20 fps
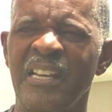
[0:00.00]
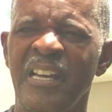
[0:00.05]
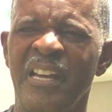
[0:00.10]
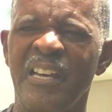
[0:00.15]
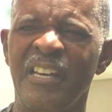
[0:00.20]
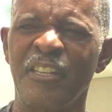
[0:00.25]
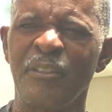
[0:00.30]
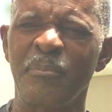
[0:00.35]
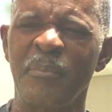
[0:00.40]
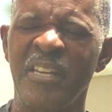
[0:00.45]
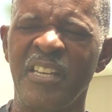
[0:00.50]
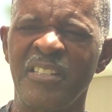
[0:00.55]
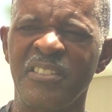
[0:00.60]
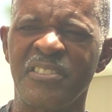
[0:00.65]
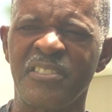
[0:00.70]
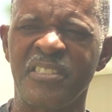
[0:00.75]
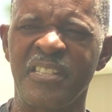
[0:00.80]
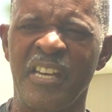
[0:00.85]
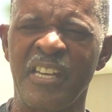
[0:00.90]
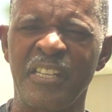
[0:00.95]
lime
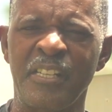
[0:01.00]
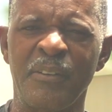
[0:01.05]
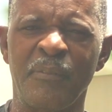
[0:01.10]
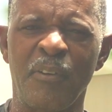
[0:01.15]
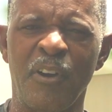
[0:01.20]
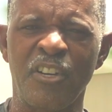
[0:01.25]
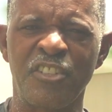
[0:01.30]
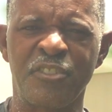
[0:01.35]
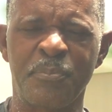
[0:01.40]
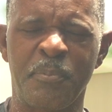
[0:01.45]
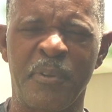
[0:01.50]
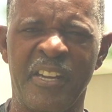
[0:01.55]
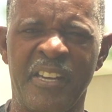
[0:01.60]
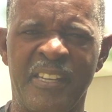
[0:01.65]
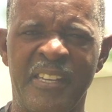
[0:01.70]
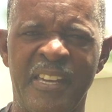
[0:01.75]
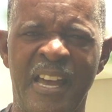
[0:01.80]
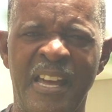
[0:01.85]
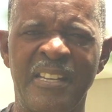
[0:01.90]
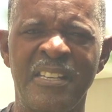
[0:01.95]
inside of our spray
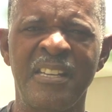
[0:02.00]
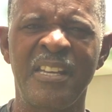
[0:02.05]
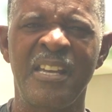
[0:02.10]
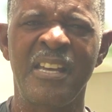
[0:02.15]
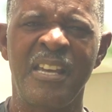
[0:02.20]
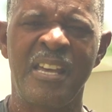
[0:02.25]
can